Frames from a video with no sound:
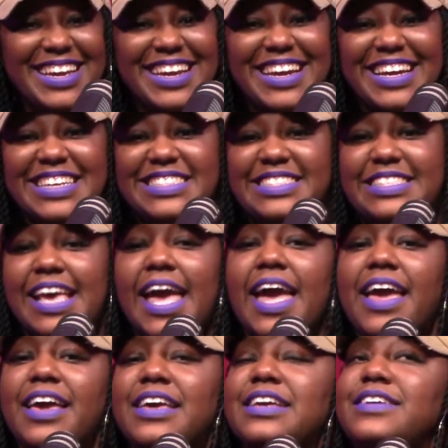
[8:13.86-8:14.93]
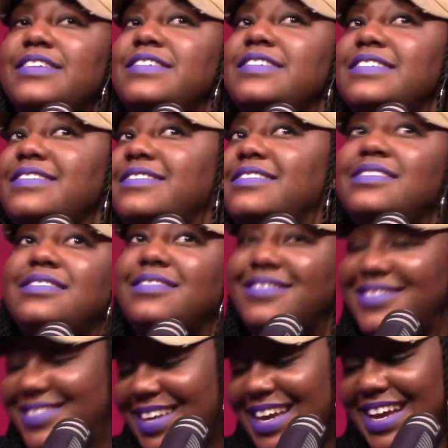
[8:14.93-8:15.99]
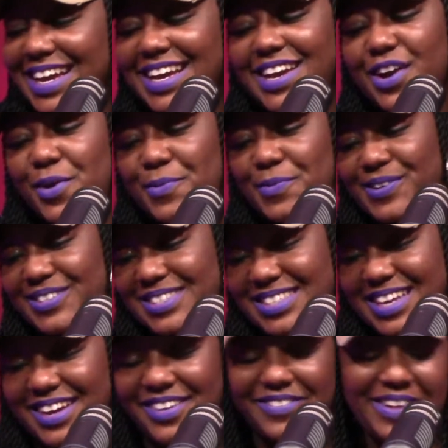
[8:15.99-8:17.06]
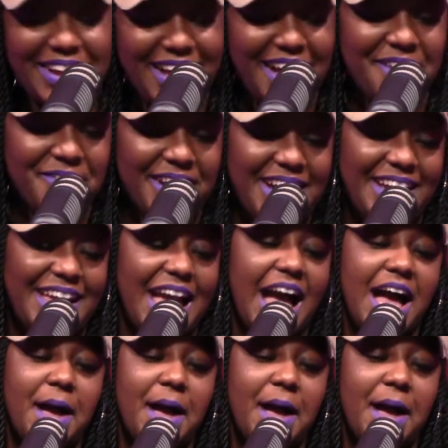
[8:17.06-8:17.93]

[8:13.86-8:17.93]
It's saved. He almost there. Well, all right.